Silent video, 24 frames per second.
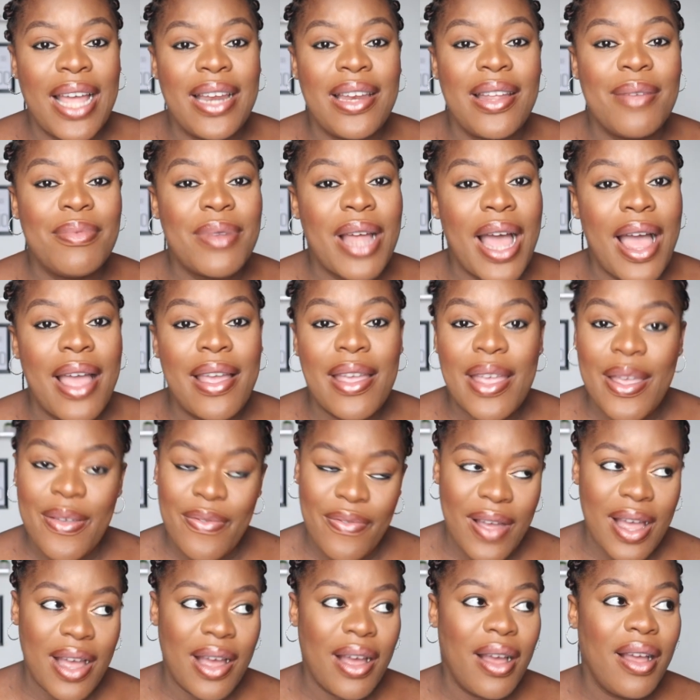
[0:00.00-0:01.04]
I named her
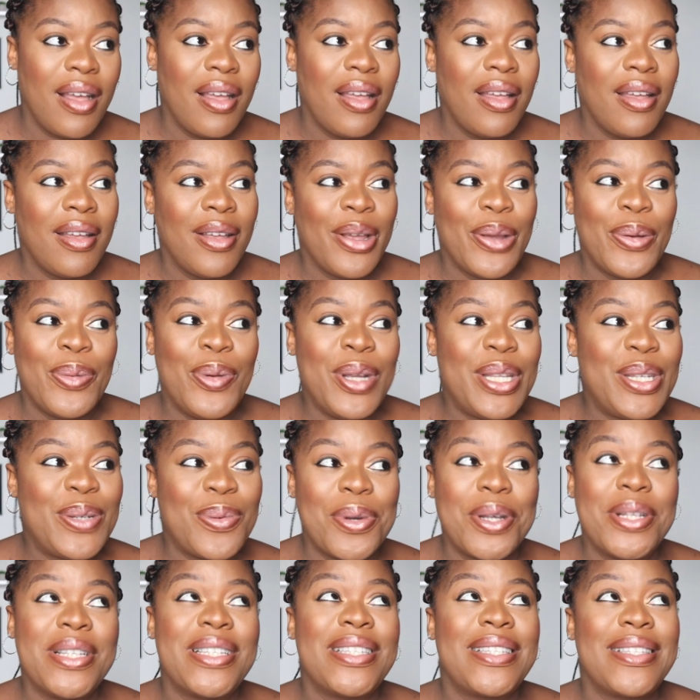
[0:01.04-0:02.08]
Eva, which
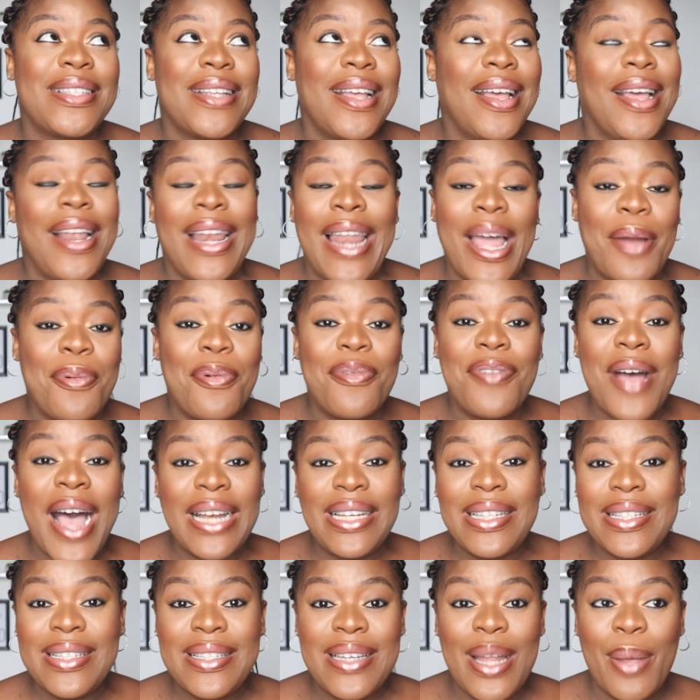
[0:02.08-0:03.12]
was like, we've
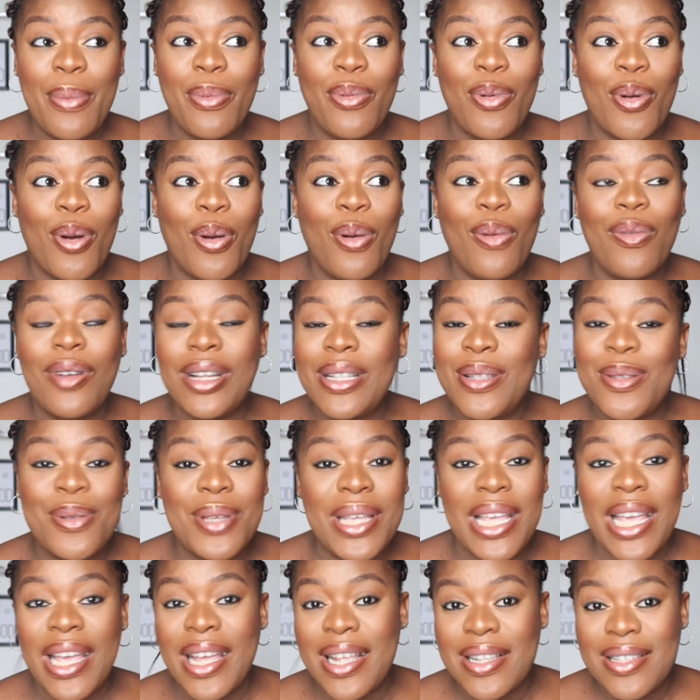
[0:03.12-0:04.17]
had this name for over
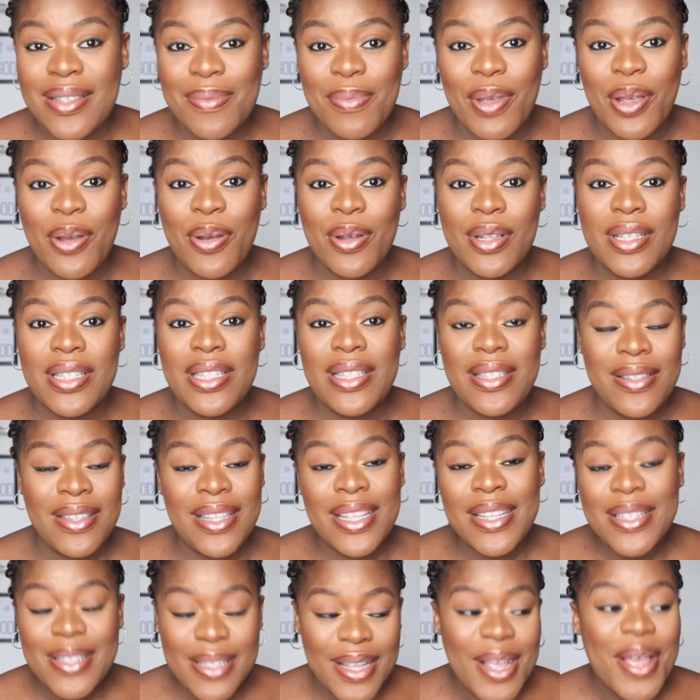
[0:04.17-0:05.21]
two years because
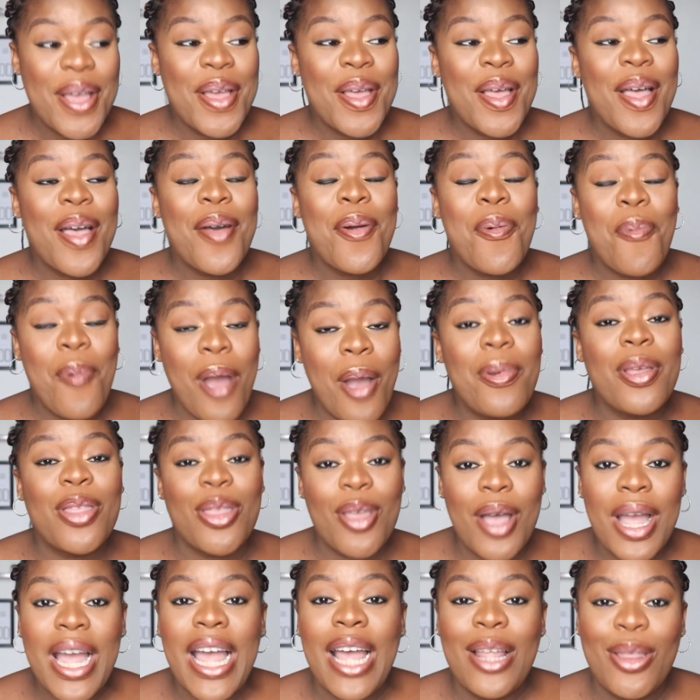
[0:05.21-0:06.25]
this, when we
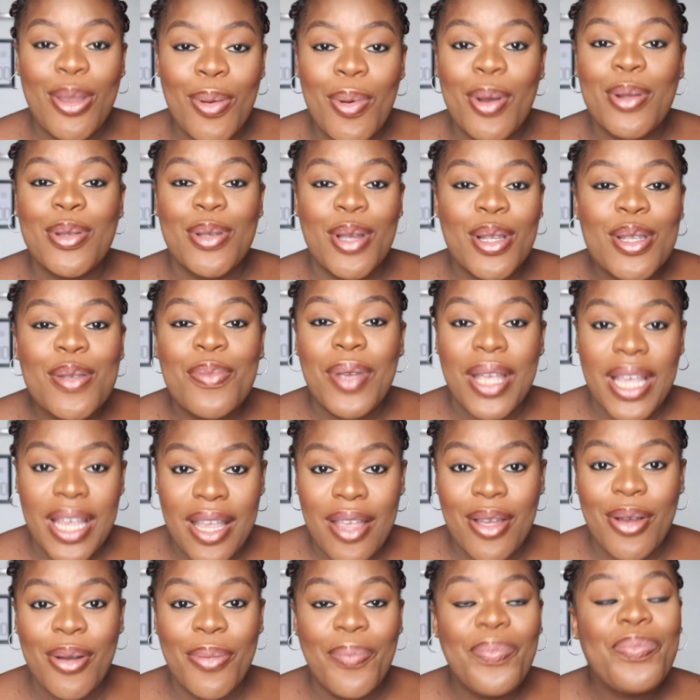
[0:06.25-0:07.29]
thought Kaito was going to be a
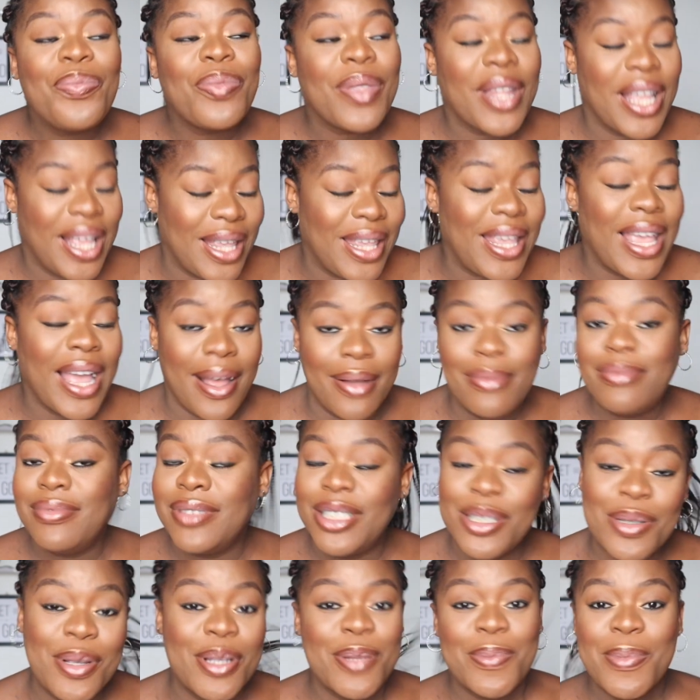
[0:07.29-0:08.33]
girl, yeah,
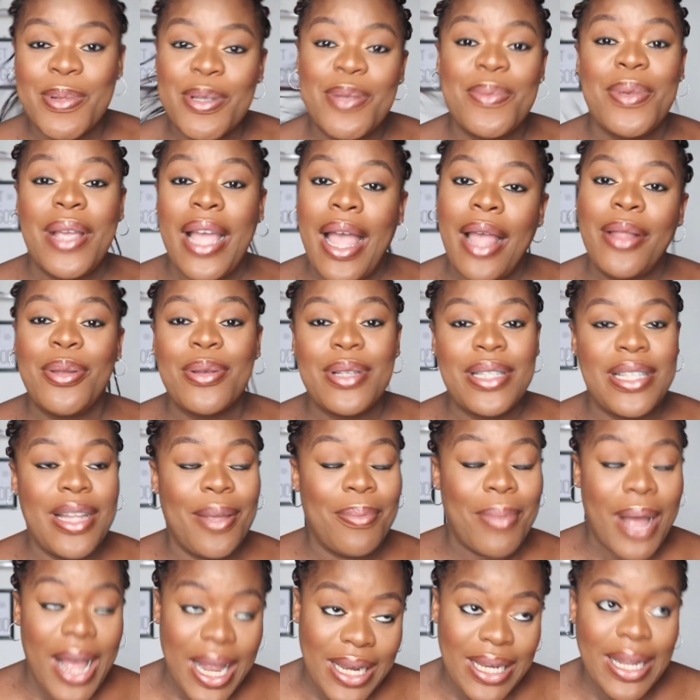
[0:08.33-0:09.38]
this was supposed to be Kaito's
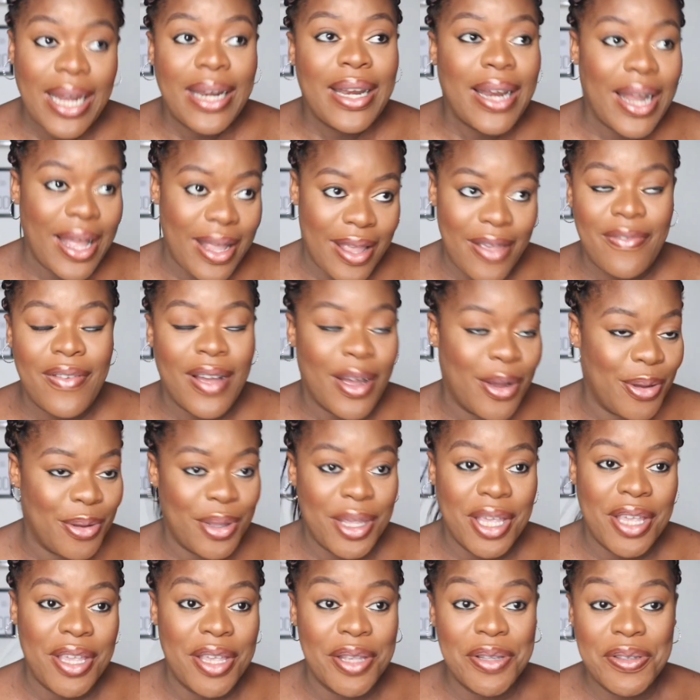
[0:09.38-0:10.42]
name, Adanna Eva.
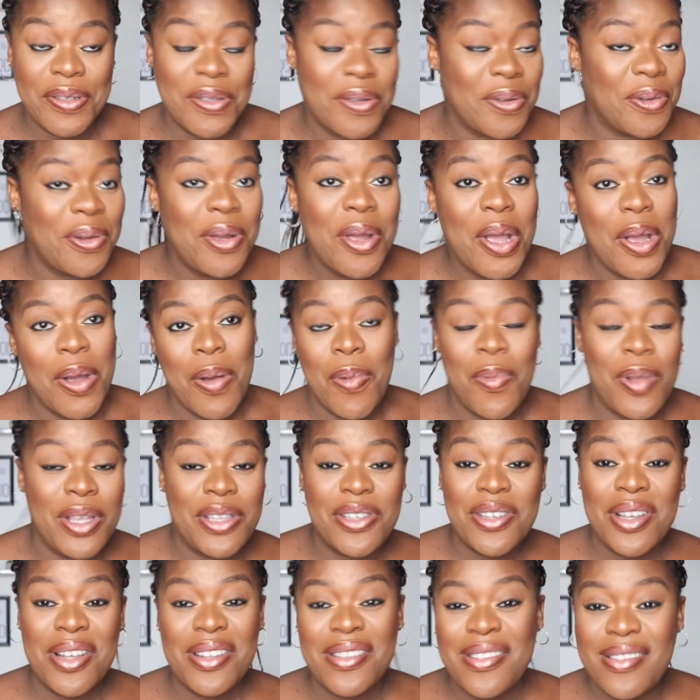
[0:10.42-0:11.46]
Okay, okay. So we
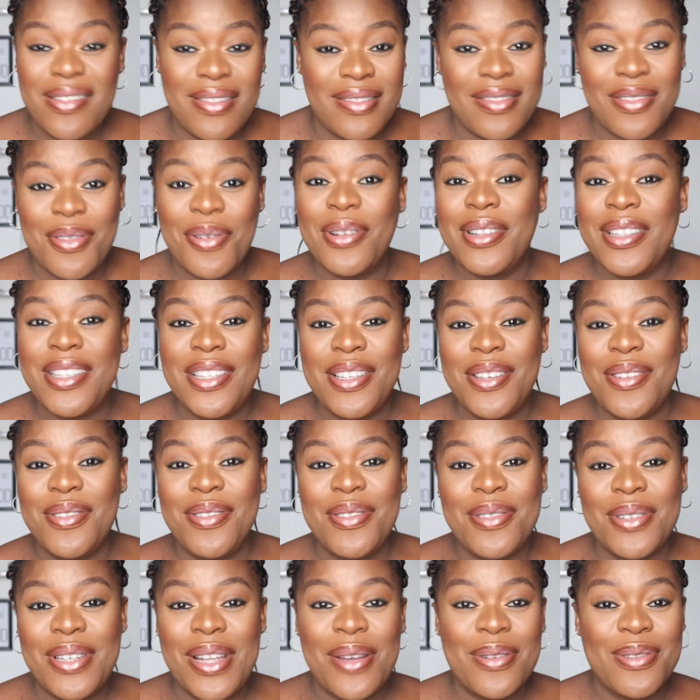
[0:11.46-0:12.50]
just
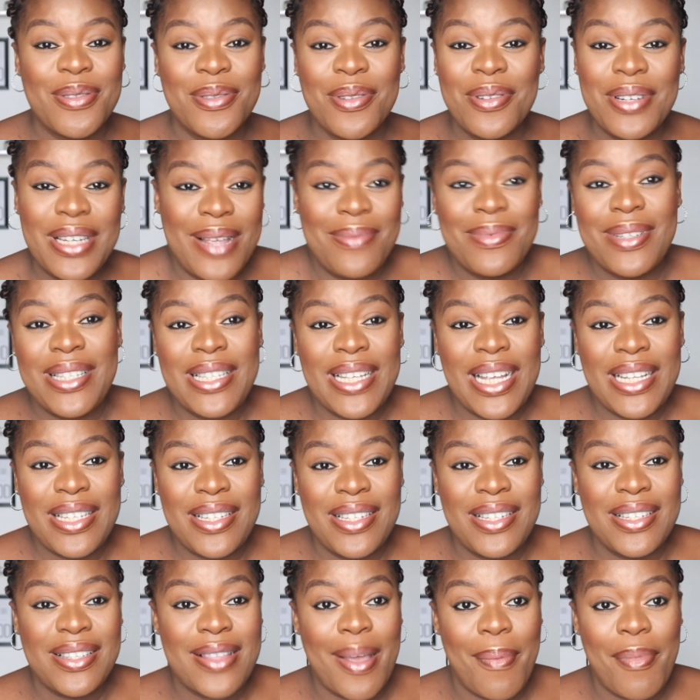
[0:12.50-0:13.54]
continued. So there was no name
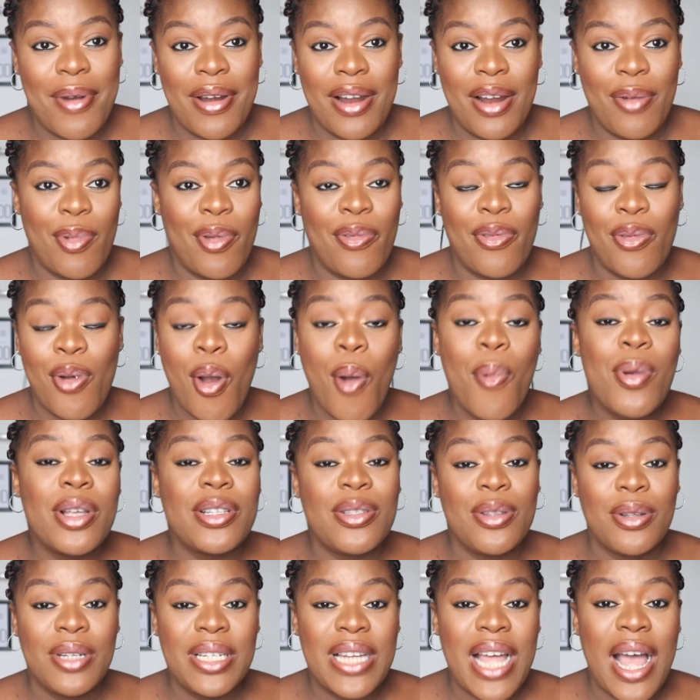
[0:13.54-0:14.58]
search this time around. We've
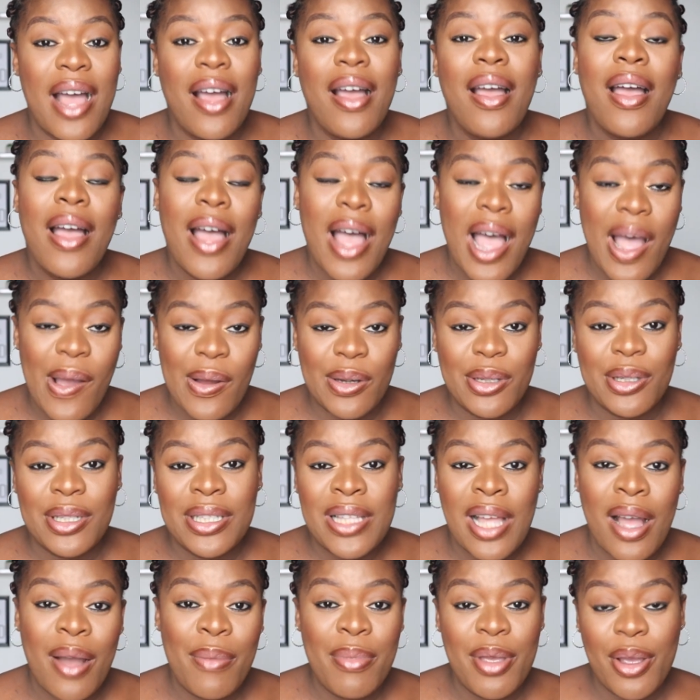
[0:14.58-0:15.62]
always known that our
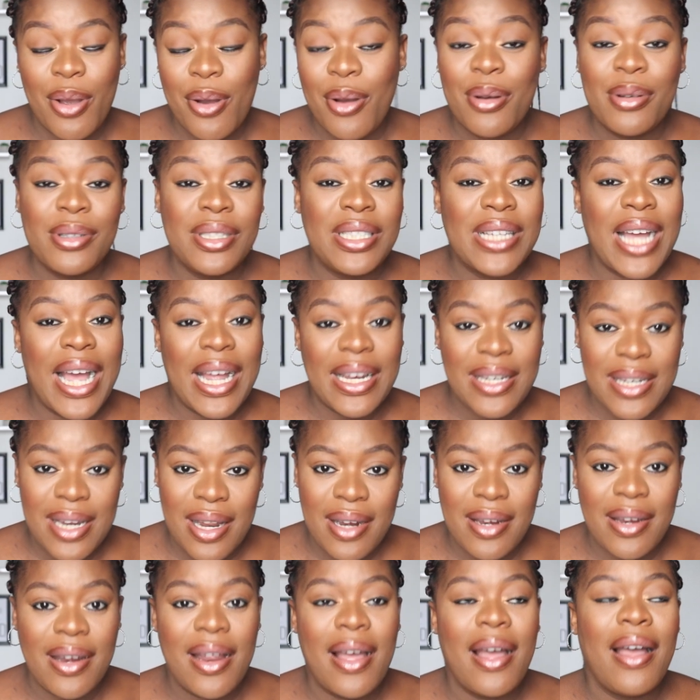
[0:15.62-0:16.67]
daughter will be called
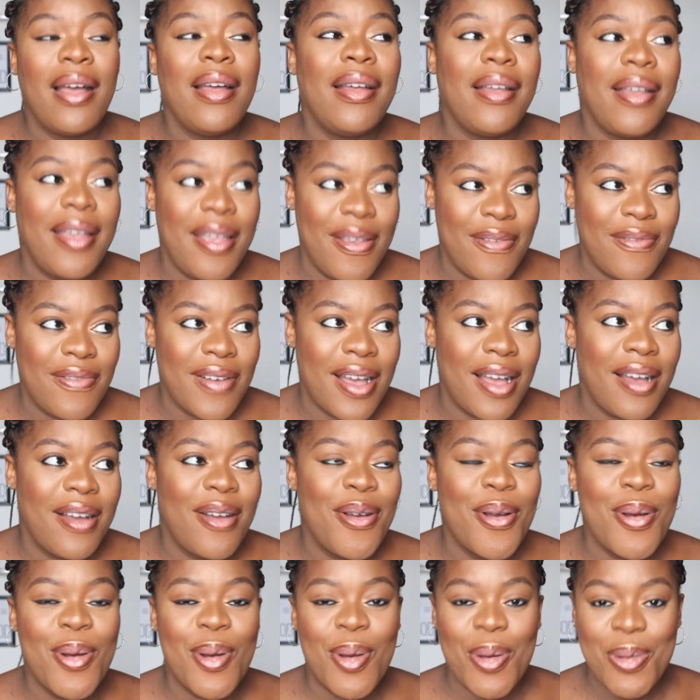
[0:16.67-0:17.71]
Adanna Eva.